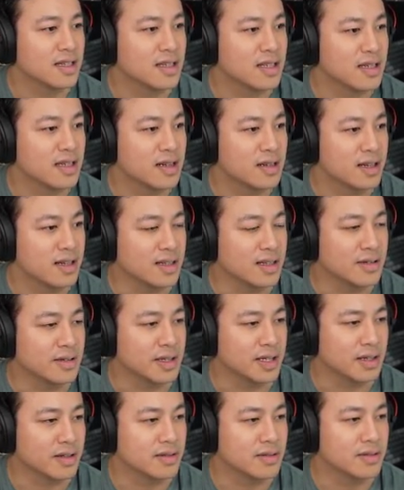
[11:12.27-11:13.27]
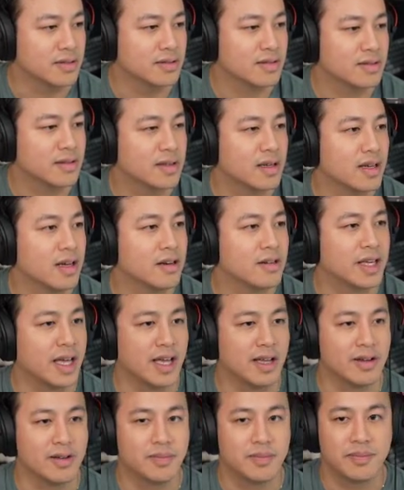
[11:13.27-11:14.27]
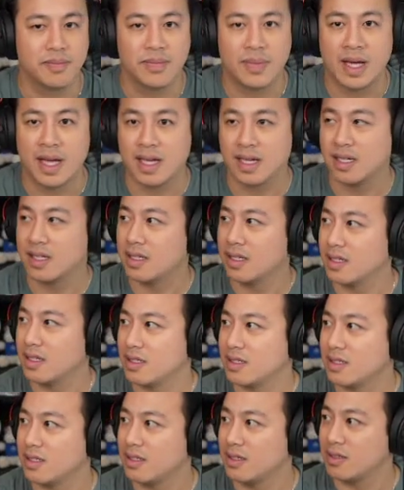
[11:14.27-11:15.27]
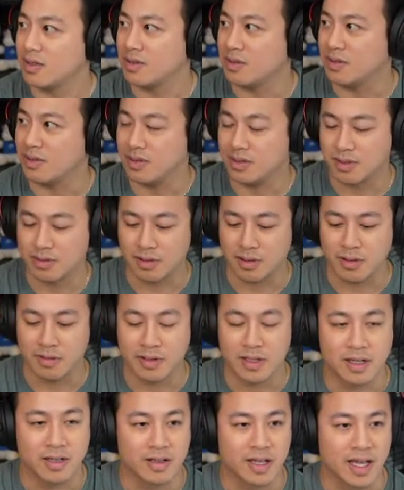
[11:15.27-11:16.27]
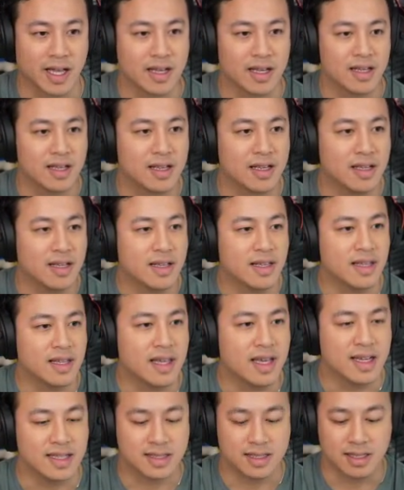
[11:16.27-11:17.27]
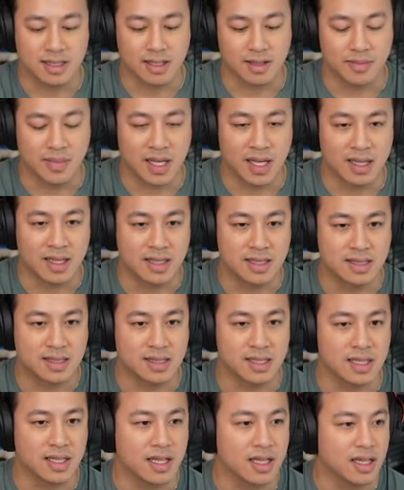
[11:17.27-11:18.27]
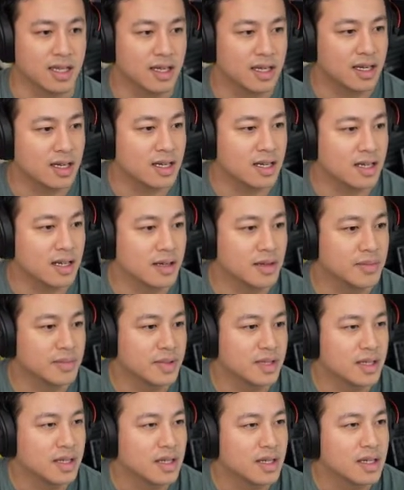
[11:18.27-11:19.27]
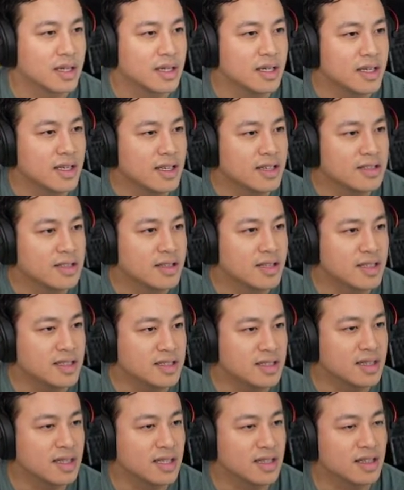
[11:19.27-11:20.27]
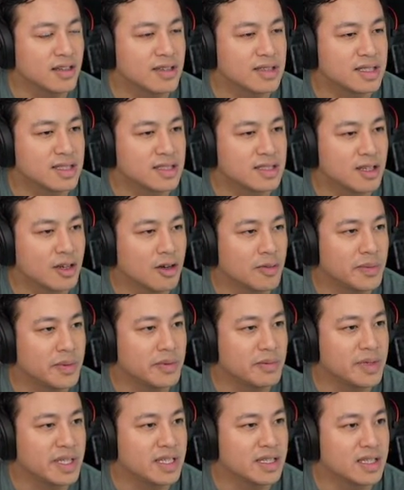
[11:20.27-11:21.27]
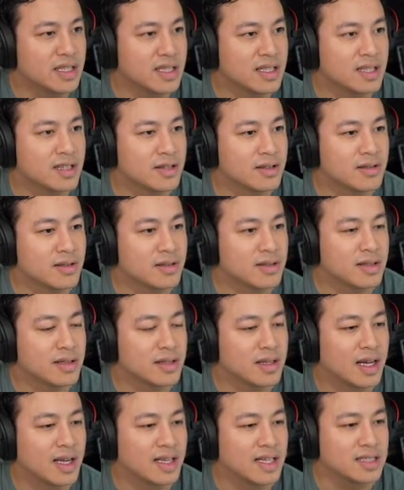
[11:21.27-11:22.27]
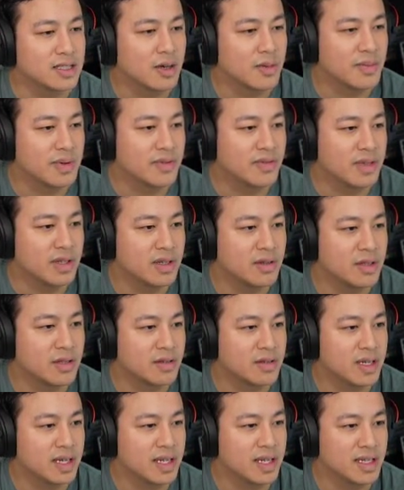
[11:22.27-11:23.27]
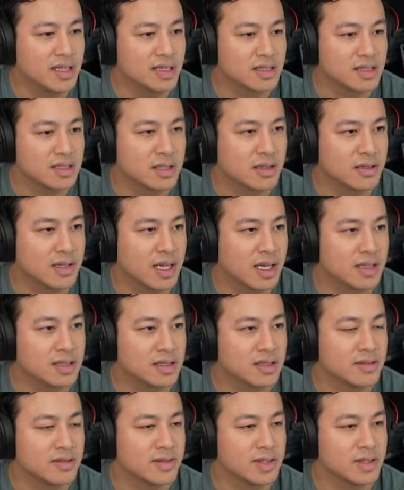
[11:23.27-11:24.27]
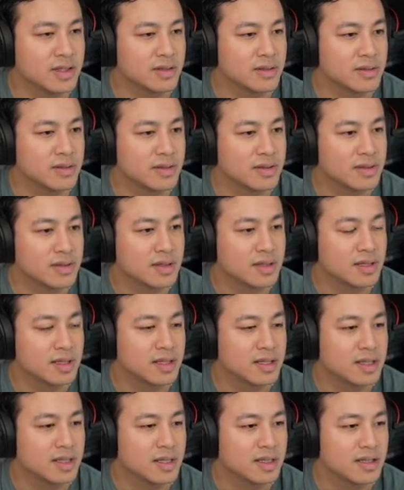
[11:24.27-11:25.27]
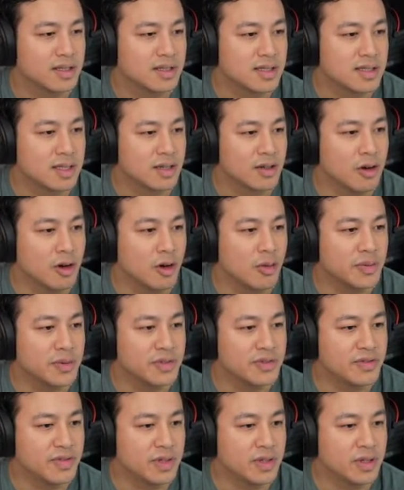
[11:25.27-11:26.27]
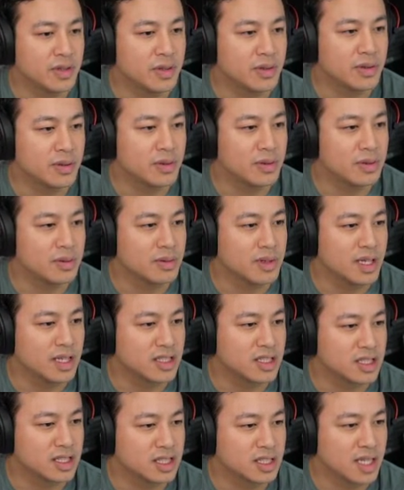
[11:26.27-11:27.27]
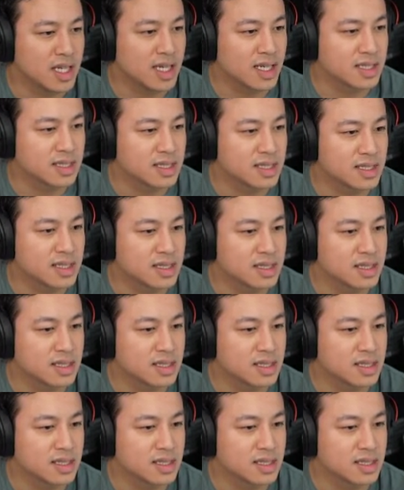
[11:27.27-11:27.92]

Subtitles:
All right, there we go. Okay, back to square one. Okay, yes, the command. Let's see. So here's the thing, though. It says open weekly note. I guess open view. You're right. Show calendar view. So open view, it checks.